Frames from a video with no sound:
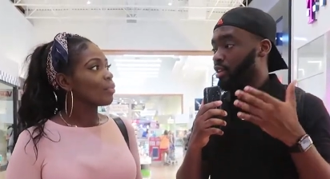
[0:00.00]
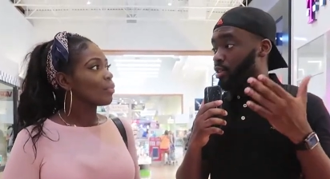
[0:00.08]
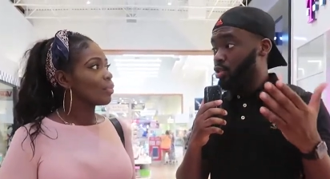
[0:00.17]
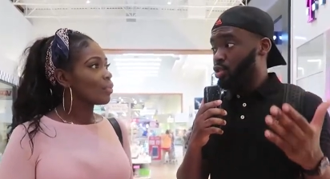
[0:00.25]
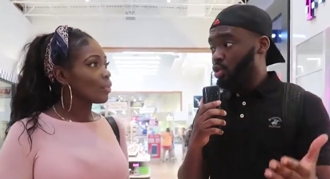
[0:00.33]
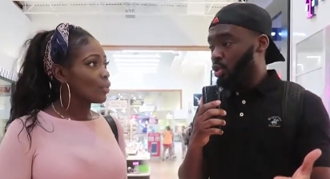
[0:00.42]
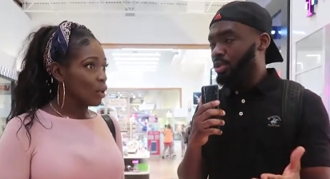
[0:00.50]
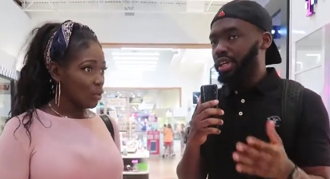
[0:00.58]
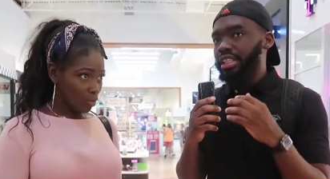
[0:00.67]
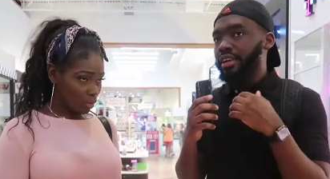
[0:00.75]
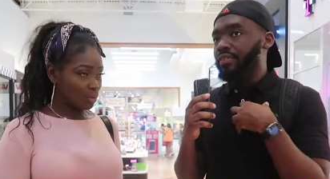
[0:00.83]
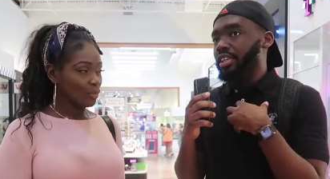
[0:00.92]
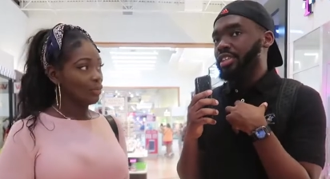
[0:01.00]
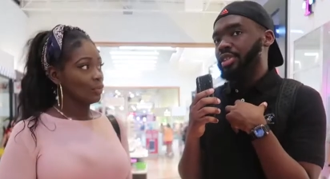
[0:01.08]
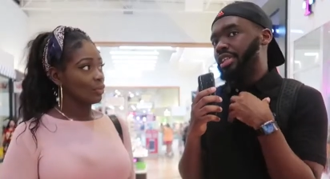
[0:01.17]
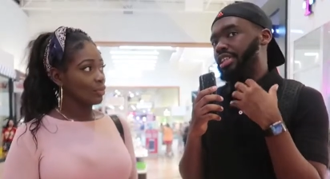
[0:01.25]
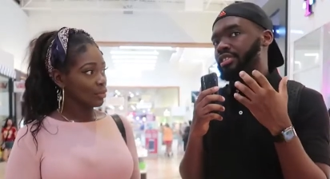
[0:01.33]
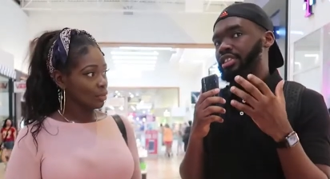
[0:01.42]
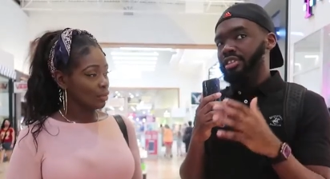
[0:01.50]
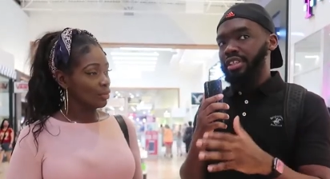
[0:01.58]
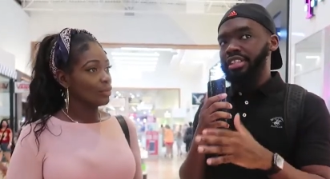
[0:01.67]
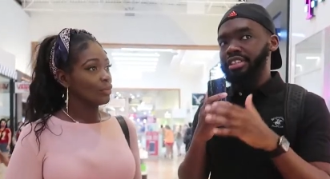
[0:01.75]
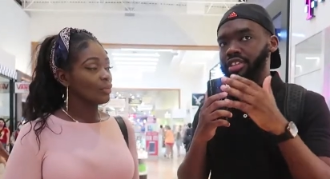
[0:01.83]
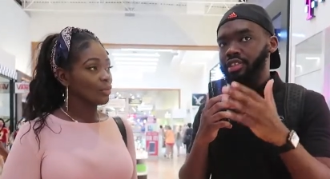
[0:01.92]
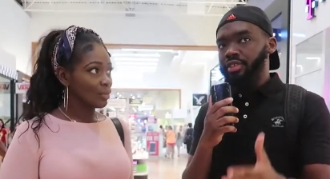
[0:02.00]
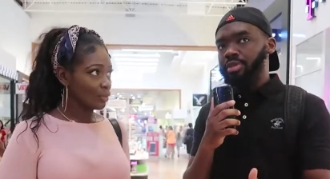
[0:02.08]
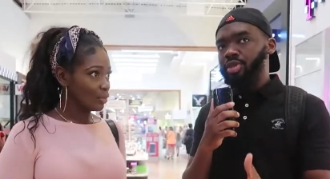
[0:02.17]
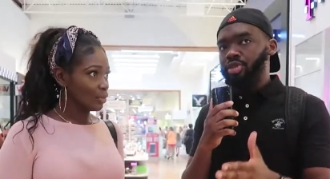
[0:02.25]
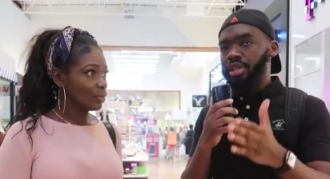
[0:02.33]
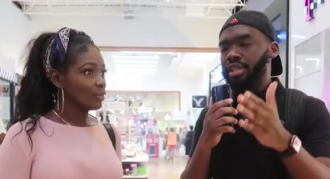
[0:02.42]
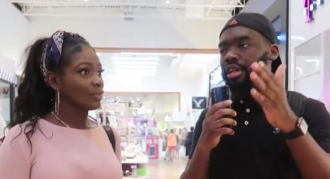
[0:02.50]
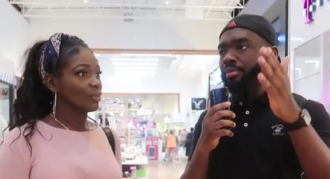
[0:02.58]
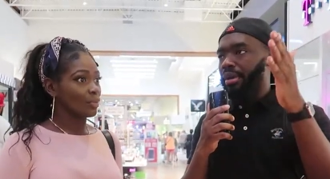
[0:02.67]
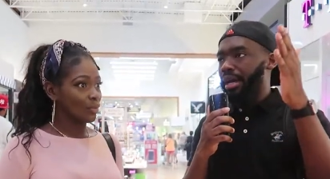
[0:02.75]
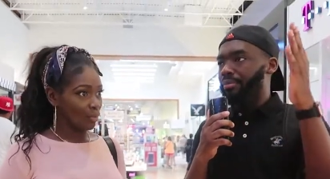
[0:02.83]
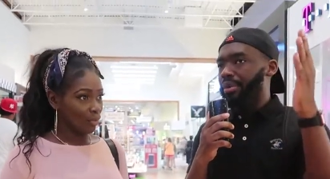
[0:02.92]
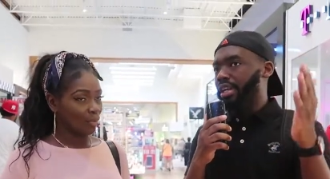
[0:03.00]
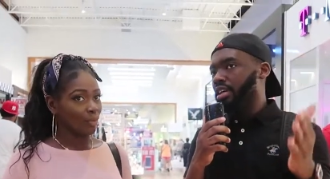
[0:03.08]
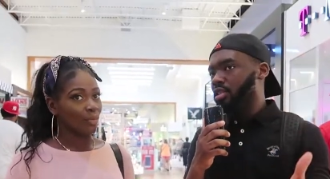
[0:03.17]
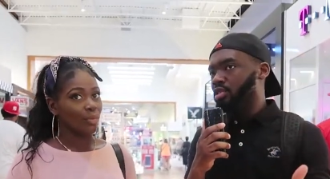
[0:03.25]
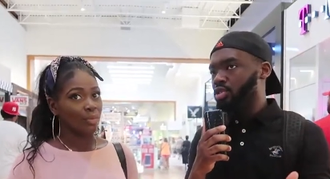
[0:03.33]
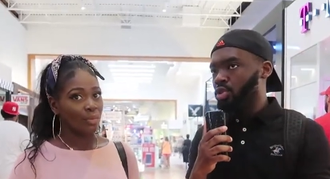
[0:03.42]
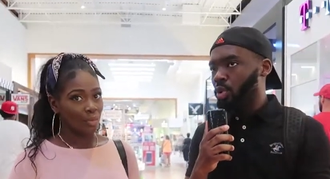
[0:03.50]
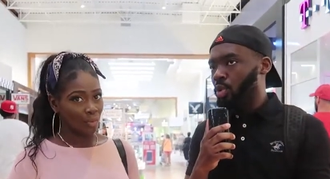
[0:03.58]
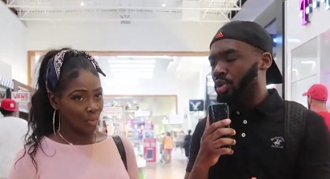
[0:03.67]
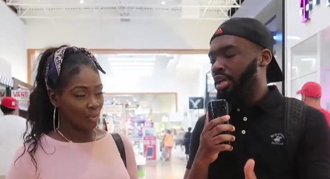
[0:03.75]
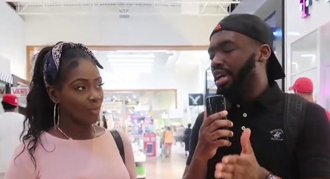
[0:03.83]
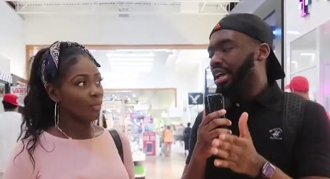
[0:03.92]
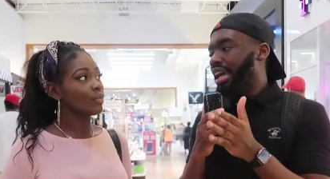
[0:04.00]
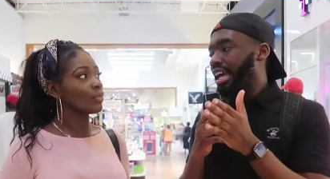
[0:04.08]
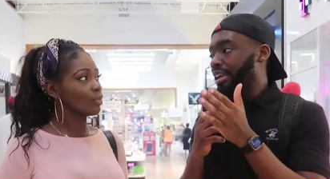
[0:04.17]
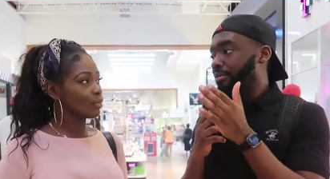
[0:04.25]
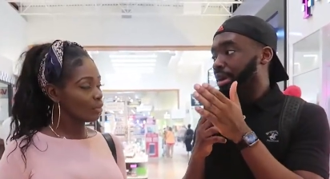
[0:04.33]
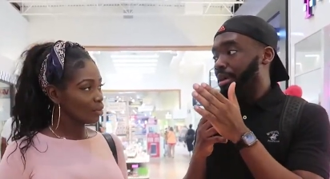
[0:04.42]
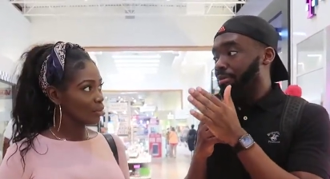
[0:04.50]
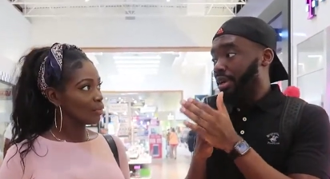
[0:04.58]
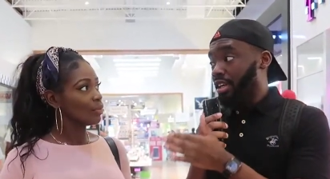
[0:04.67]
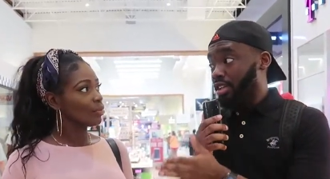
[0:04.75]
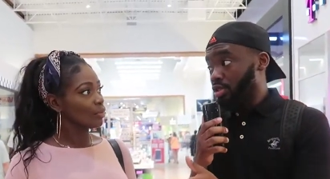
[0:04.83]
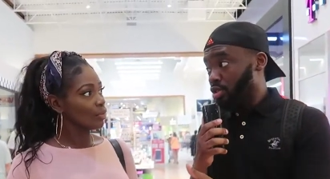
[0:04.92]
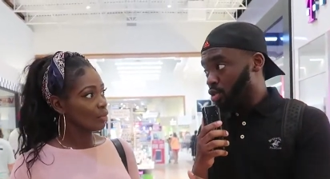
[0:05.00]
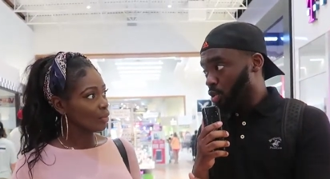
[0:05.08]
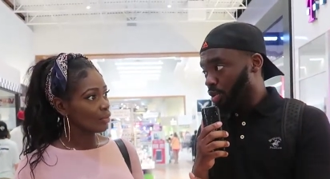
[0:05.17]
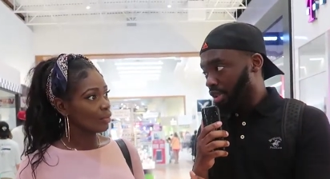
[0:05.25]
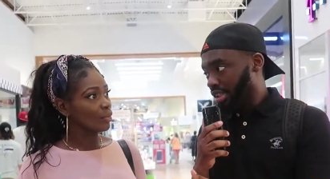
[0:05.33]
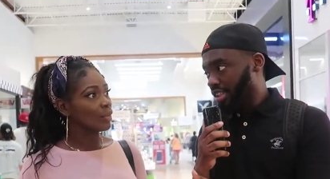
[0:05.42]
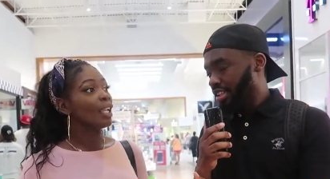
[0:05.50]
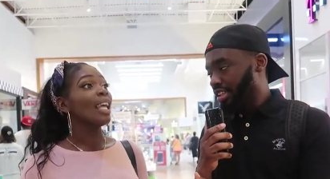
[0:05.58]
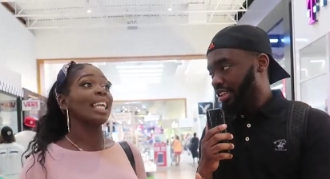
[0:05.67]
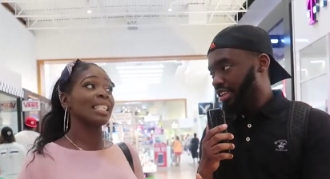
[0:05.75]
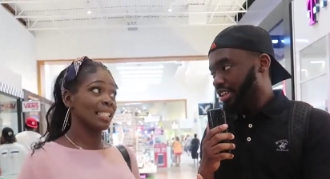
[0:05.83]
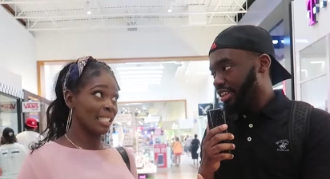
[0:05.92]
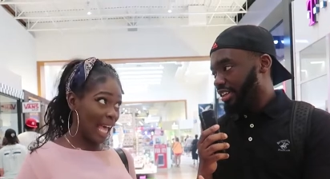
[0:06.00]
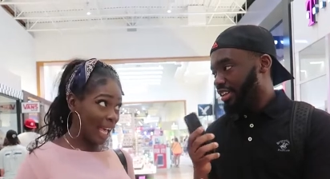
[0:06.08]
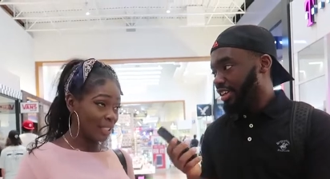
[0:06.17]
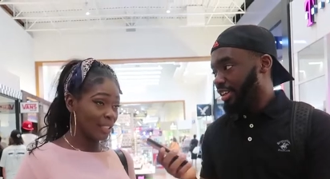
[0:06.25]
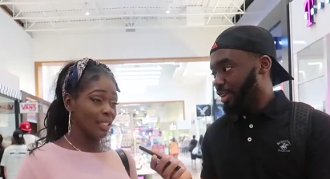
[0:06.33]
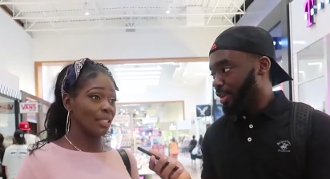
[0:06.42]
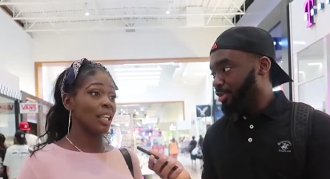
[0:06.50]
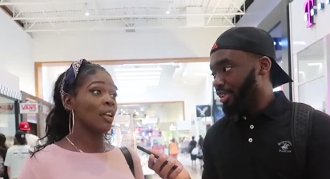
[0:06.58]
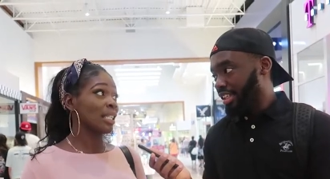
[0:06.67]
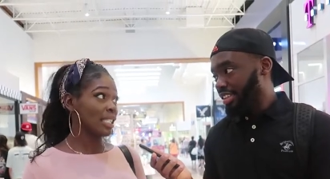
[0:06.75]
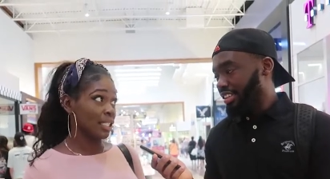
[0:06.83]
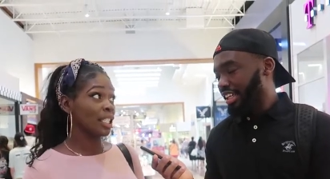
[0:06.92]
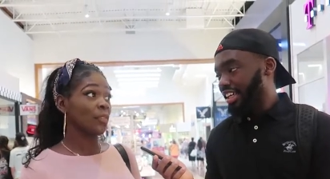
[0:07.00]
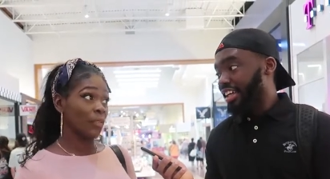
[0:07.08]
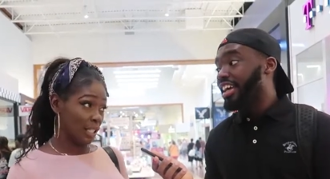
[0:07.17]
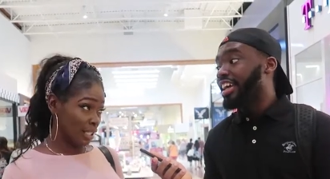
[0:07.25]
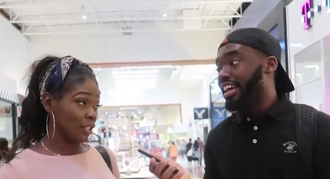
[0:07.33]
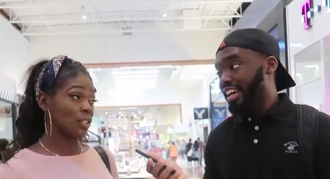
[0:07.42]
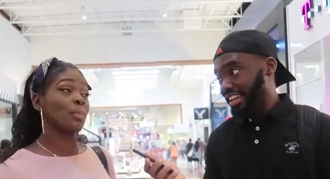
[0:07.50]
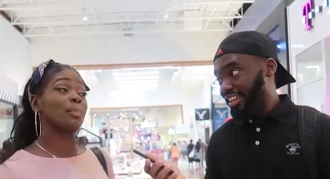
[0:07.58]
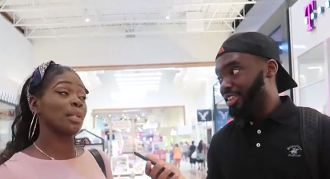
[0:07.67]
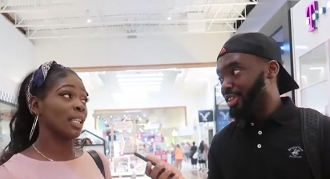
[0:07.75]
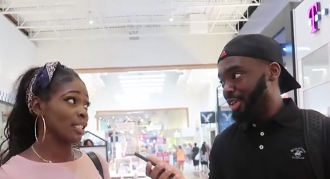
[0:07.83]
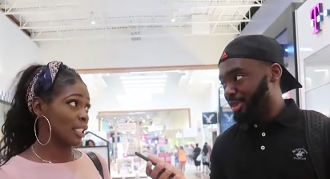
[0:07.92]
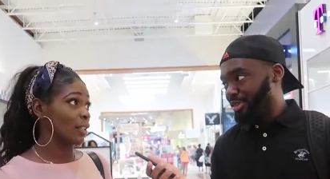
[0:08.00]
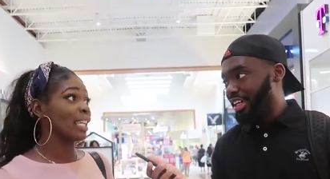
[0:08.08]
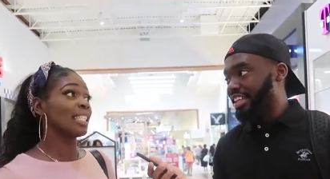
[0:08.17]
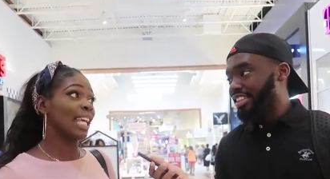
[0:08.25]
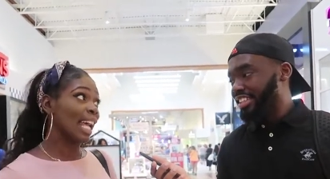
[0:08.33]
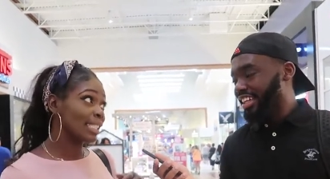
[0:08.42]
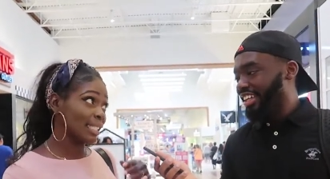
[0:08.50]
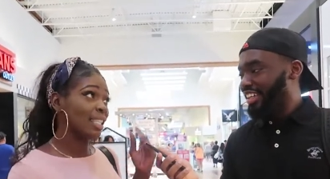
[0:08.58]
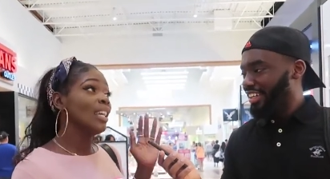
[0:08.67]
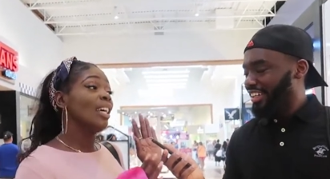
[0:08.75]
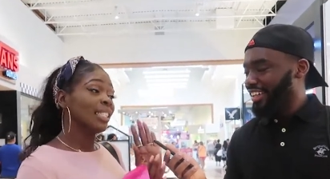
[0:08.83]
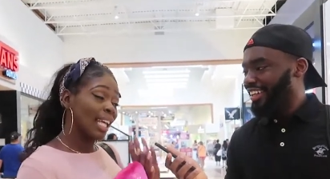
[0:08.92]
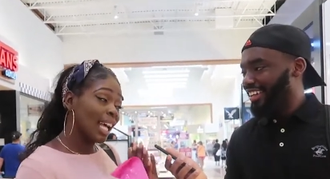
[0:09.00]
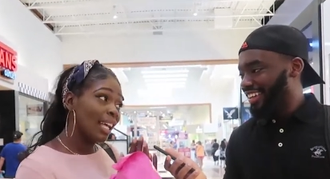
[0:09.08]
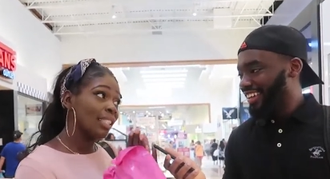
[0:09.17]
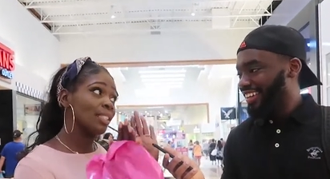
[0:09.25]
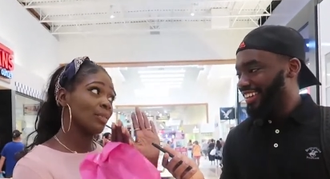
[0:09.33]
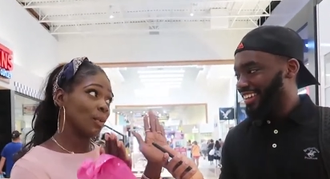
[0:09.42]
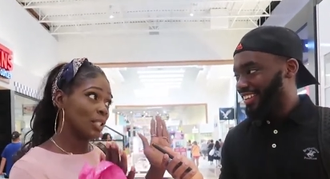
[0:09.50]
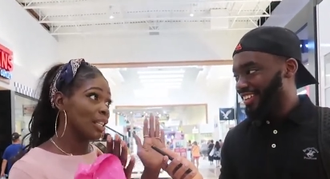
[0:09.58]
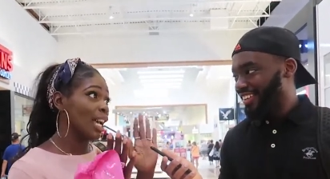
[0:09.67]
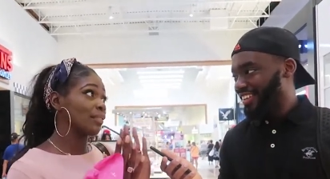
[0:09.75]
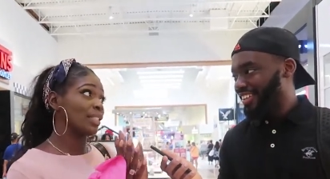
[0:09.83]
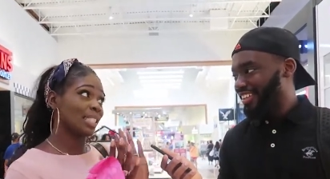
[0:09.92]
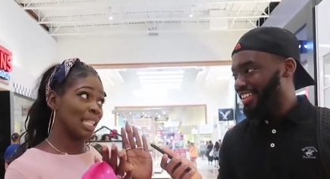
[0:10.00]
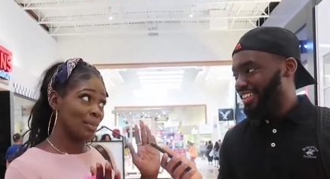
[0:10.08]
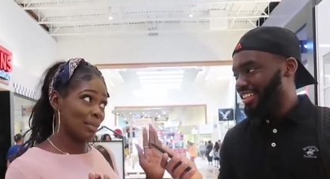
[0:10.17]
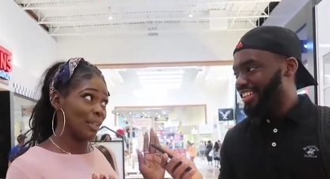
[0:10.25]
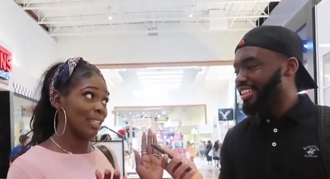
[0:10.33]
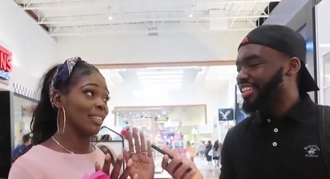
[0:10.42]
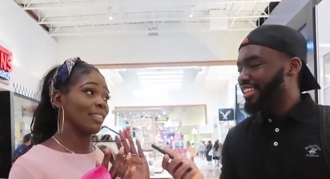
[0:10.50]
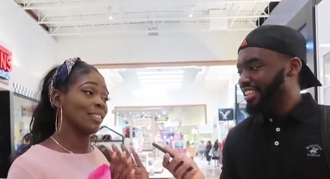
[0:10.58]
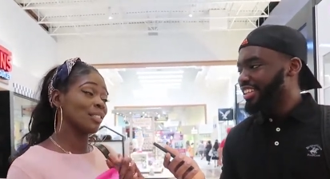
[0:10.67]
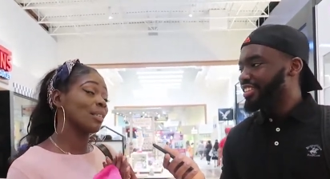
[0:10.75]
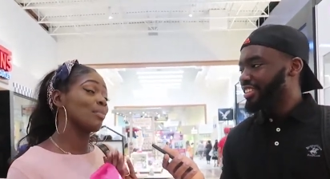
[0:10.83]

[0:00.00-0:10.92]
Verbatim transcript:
Speaker 1: in control because I feel as though there's, there's, a difference between a man being in control and a man being controlling.
Speaker 2: Exactly. You know there is a say? difference. There's a big difference, and that's say? that's where you have to separate it. There's